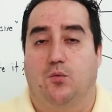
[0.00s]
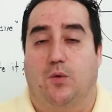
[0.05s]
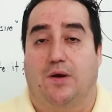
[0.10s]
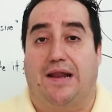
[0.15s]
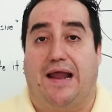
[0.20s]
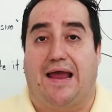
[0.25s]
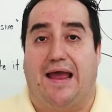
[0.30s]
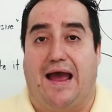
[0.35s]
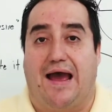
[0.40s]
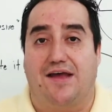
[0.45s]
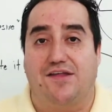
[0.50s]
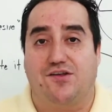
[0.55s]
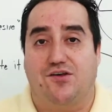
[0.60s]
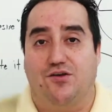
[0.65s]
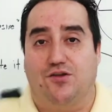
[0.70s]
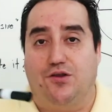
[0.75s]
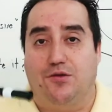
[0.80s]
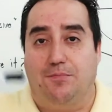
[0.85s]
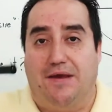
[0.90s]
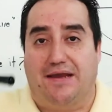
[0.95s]
when I asked
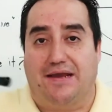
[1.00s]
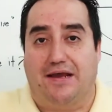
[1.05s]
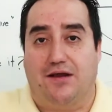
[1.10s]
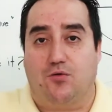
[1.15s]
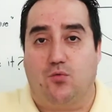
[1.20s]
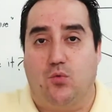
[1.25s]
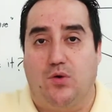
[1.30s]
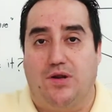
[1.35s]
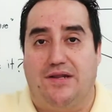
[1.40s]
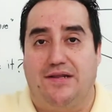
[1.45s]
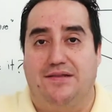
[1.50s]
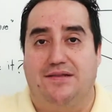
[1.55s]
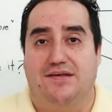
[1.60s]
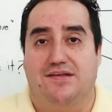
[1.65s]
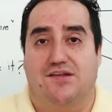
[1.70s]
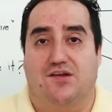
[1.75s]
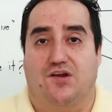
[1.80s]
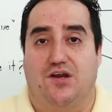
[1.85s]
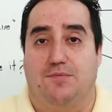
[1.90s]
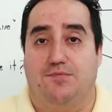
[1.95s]
you to make a written
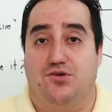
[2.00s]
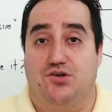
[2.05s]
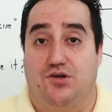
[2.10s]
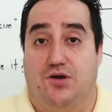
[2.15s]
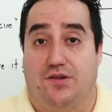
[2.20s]
description